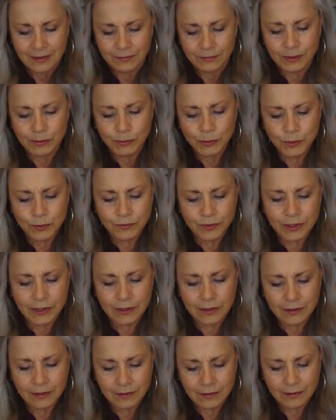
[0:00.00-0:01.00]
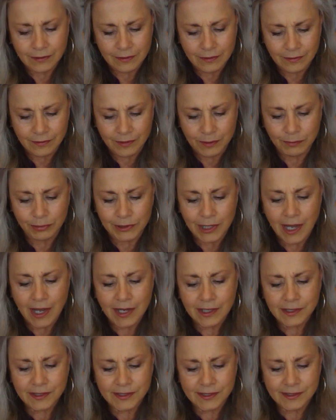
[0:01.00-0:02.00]
removing the
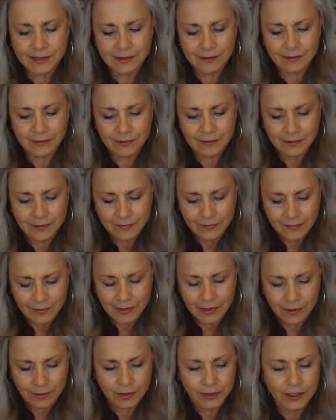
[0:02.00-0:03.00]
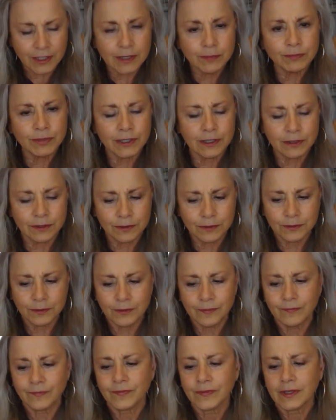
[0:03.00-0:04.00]
blocks that are keeping
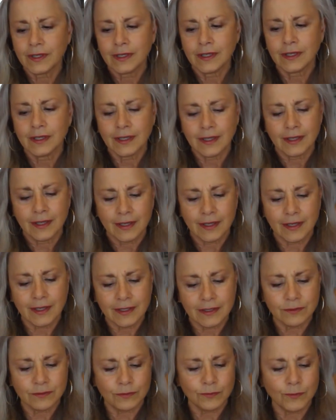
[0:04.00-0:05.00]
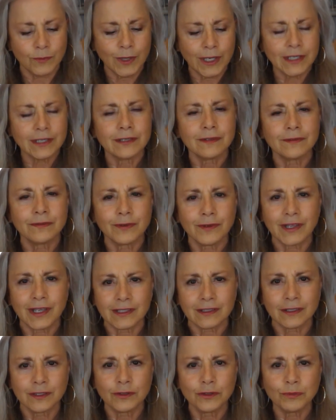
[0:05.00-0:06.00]
you and waiting for
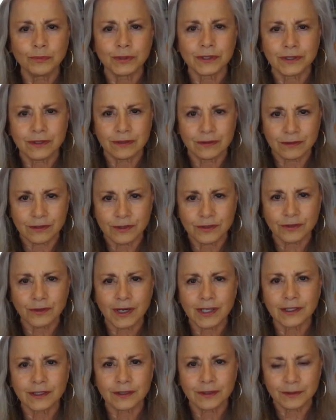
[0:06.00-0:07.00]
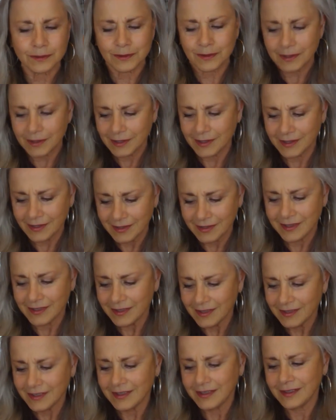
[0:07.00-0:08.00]
that Cupid to strike you.
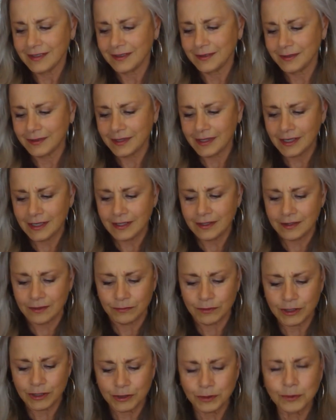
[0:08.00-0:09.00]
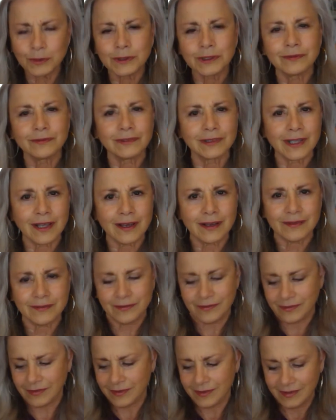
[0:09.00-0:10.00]
Okay, the renewal of
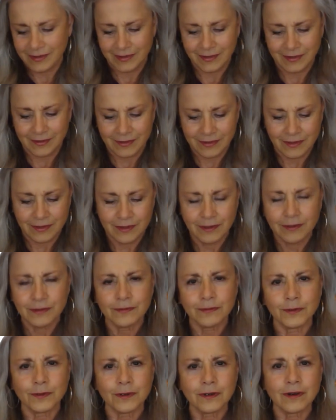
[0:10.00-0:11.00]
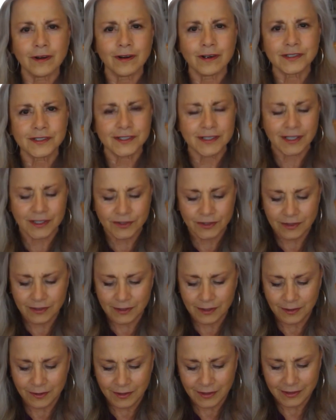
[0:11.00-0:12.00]
love for our
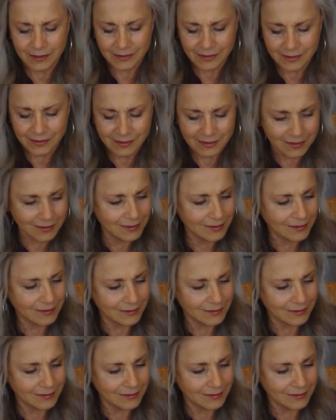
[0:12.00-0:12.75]
Sagittarians.